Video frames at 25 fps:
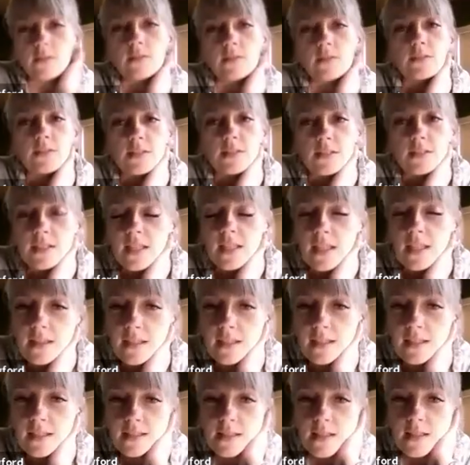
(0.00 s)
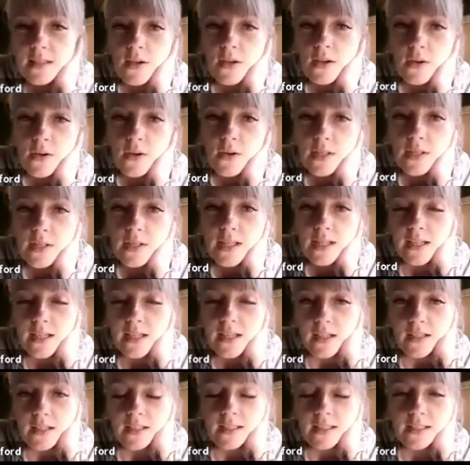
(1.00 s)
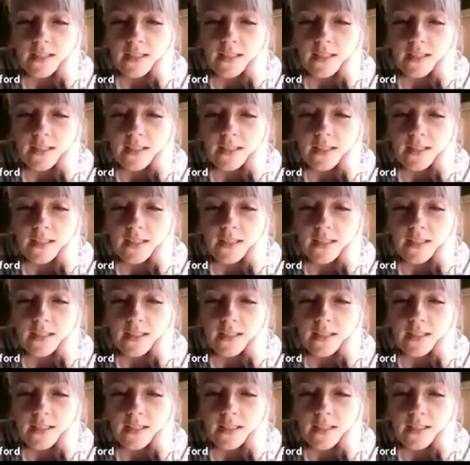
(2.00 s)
just let this load here.